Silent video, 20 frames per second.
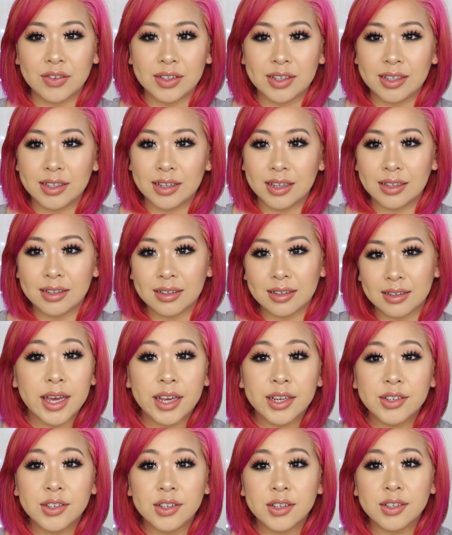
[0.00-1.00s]
into this.
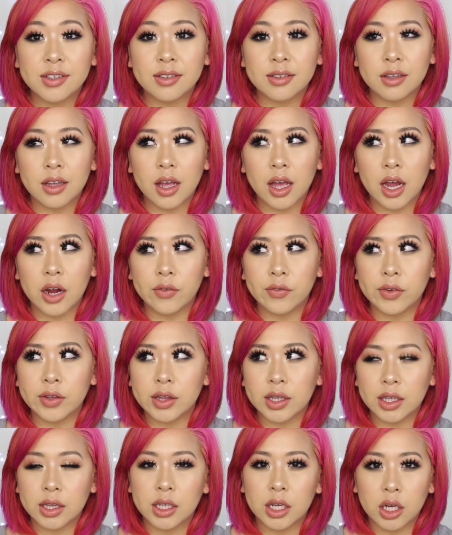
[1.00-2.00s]
It's just
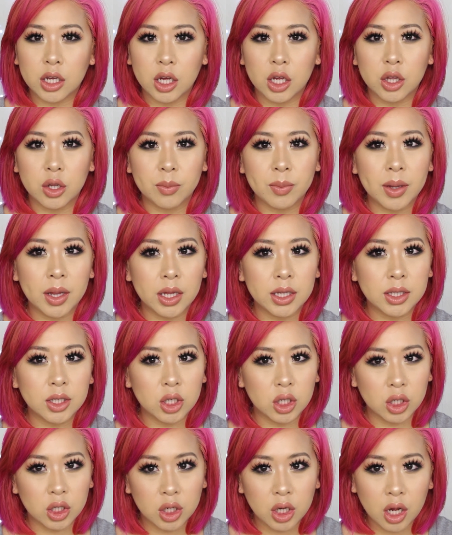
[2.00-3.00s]
everything that other palettes
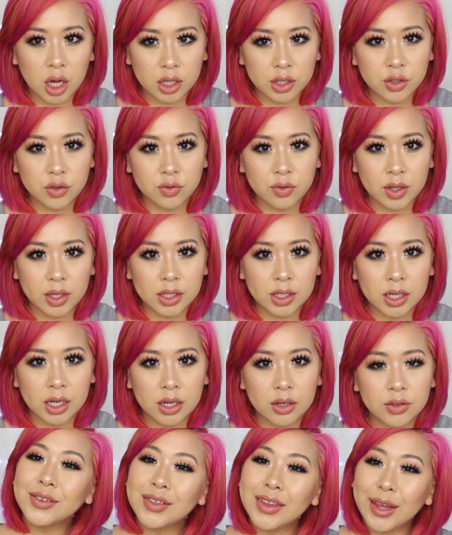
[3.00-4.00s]
are not right
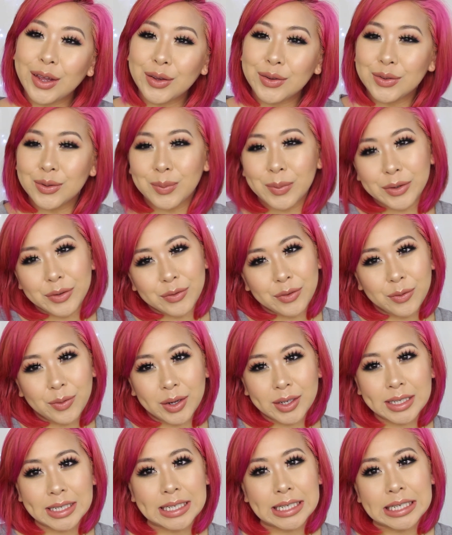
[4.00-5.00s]
now. So thank you so much for
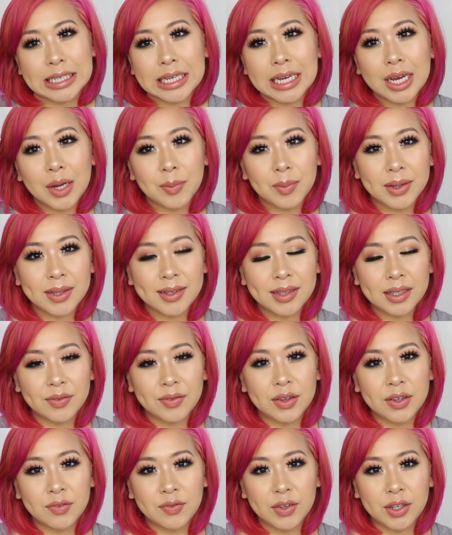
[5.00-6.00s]
watching. Please give
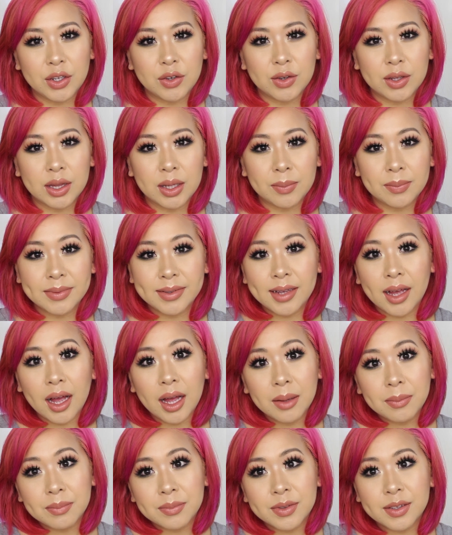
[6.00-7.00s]
this video a thumbs
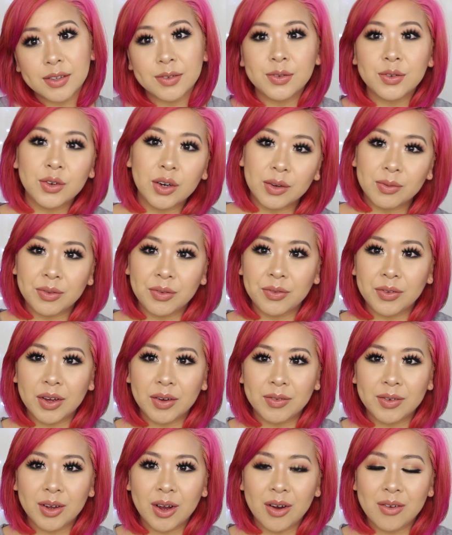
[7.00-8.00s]
up, subscribe if you
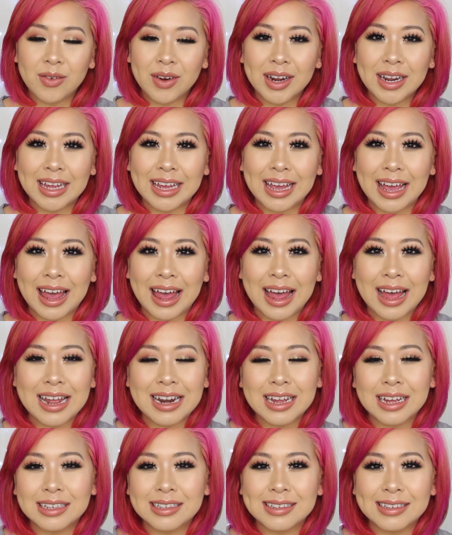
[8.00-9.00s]
haven't already, and
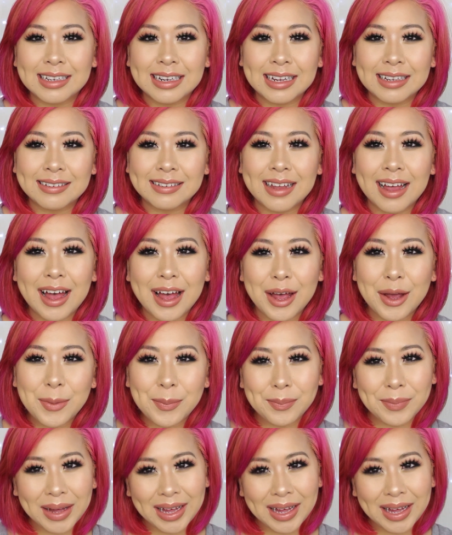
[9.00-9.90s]
I'll see you next time.